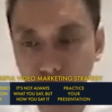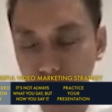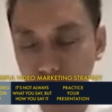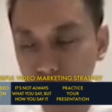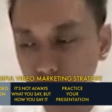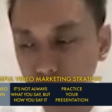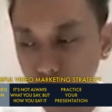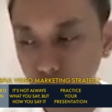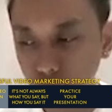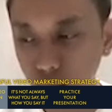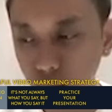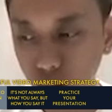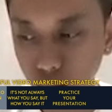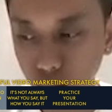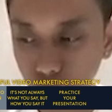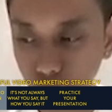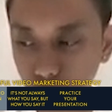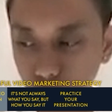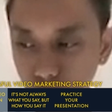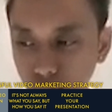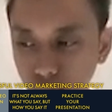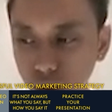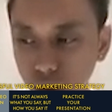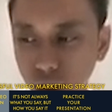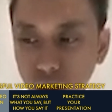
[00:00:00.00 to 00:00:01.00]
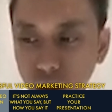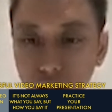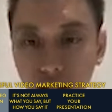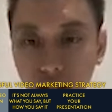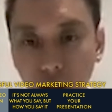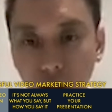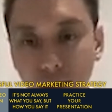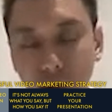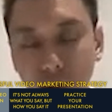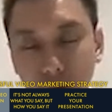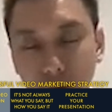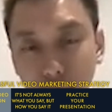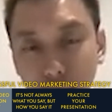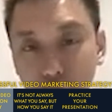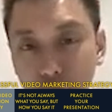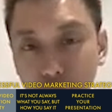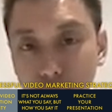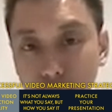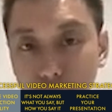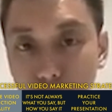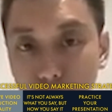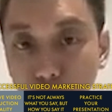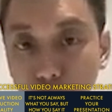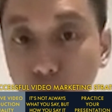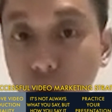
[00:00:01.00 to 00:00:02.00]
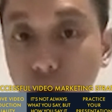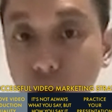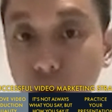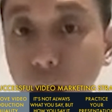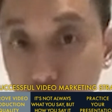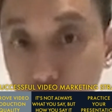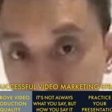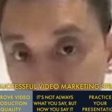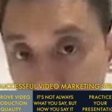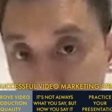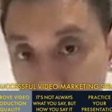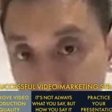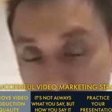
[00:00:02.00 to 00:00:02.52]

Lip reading: is in terms of just production.